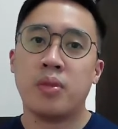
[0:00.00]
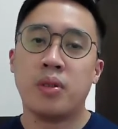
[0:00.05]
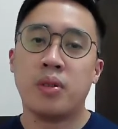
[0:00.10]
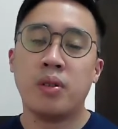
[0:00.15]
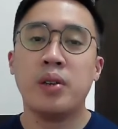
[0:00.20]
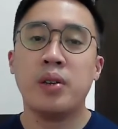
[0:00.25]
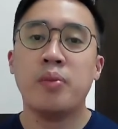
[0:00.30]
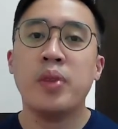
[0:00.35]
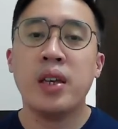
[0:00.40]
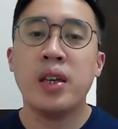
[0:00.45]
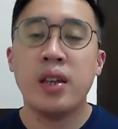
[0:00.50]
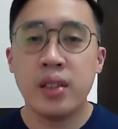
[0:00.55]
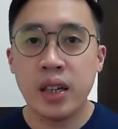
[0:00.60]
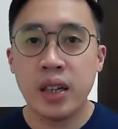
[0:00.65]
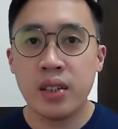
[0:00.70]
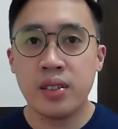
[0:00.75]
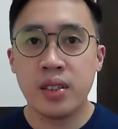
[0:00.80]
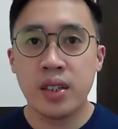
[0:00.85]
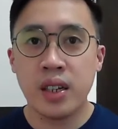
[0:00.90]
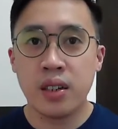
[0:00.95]
Right,
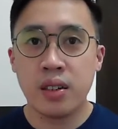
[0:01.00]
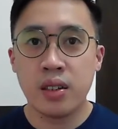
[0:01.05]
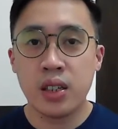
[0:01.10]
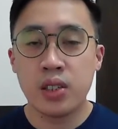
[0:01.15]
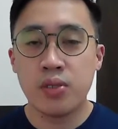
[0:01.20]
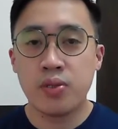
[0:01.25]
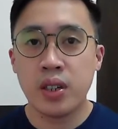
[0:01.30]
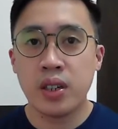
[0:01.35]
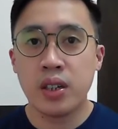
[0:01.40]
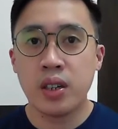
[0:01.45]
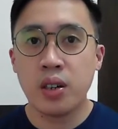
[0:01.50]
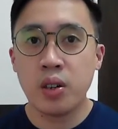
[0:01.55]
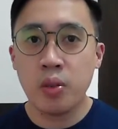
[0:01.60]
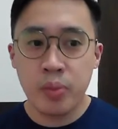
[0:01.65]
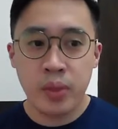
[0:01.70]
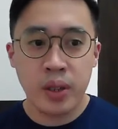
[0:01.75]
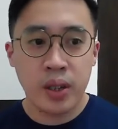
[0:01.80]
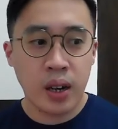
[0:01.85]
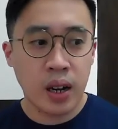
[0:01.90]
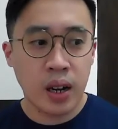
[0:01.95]
that's the end of this video.
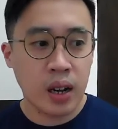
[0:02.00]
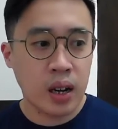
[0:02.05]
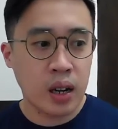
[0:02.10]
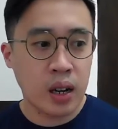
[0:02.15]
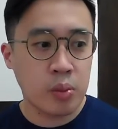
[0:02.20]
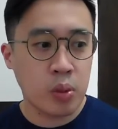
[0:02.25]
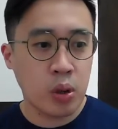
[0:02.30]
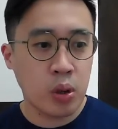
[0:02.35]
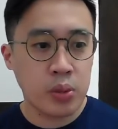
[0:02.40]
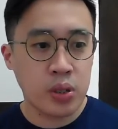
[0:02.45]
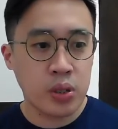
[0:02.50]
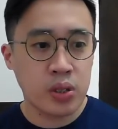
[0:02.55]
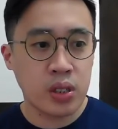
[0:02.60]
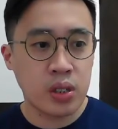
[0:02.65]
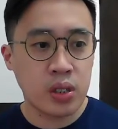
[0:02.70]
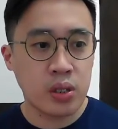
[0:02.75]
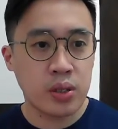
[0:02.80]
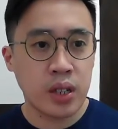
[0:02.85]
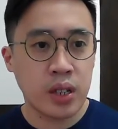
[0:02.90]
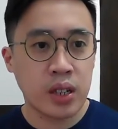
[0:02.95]
Hope to see
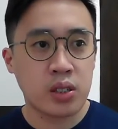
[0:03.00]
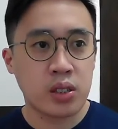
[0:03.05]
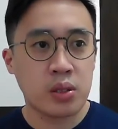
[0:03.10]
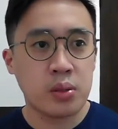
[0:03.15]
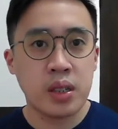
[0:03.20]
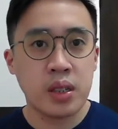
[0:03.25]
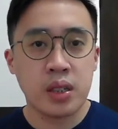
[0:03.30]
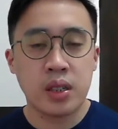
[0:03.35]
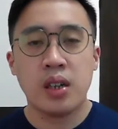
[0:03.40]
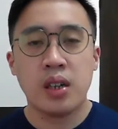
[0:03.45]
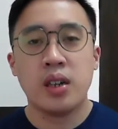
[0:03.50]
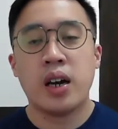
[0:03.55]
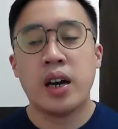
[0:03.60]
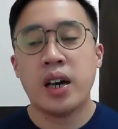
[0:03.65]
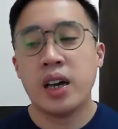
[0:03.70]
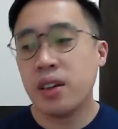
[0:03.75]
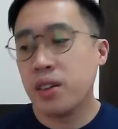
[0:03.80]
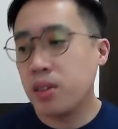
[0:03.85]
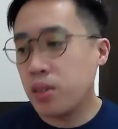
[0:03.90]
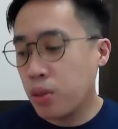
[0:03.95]
you next week. I
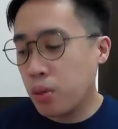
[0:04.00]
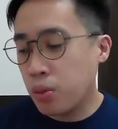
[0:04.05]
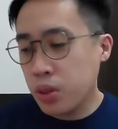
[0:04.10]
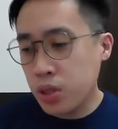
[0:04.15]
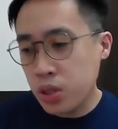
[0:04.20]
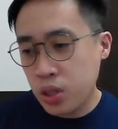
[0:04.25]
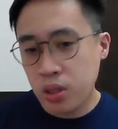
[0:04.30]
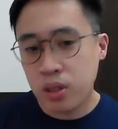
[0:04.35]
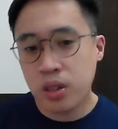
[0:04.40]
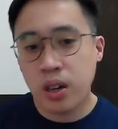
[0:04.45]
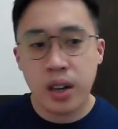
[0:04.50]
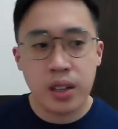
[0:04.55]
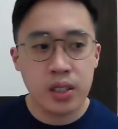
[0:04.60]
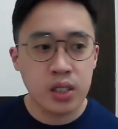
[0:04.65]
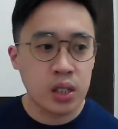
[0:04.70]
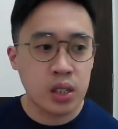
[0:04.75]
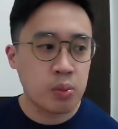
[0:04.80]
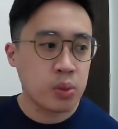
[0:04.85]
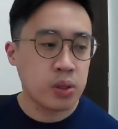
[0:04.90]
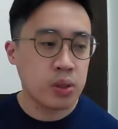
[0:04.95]
had an original
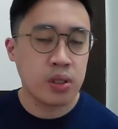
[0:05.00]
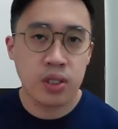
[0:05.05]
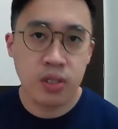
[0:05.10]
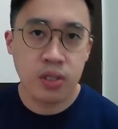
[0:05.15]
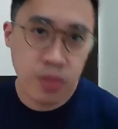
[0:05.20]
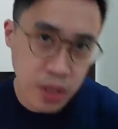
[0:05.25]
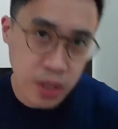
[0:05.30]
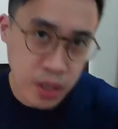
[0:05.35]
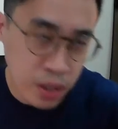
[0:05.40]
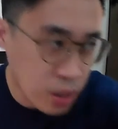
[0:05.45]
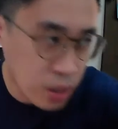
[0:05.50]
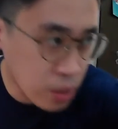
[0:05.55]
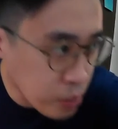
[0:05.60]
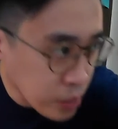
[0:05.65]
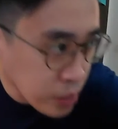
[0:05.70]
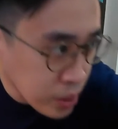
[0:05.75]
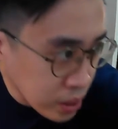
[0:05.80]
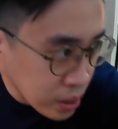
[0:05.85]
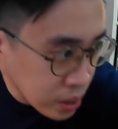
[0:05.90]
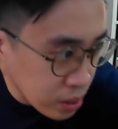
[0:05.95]
concept with this video
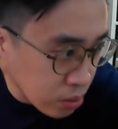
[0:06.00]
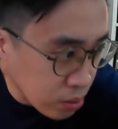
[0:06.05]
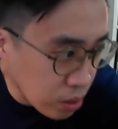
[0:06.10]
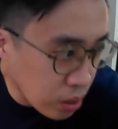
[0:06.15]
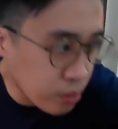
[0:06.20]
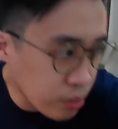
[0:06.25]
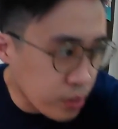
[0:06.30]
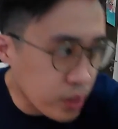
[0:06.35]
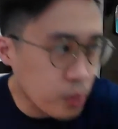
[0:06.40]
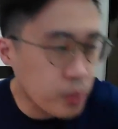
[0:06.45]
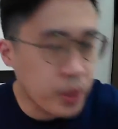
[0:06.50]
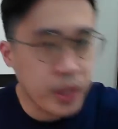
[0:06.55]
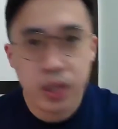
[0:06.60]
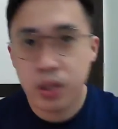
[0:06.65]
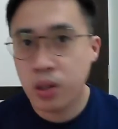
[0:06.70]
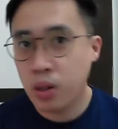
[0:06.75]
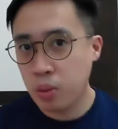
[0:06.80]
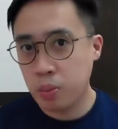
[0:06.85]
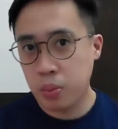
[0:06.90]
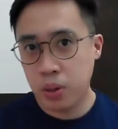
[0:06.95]
involving my
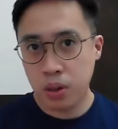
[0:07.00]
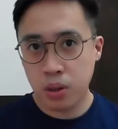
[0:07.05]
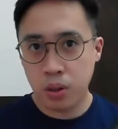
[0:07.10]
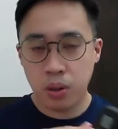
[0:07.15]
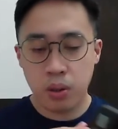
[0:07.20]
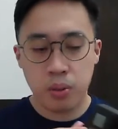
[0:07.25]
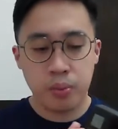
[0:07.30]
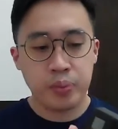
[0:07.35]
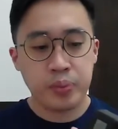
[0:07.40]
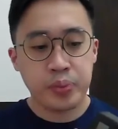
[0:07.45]
GoPro.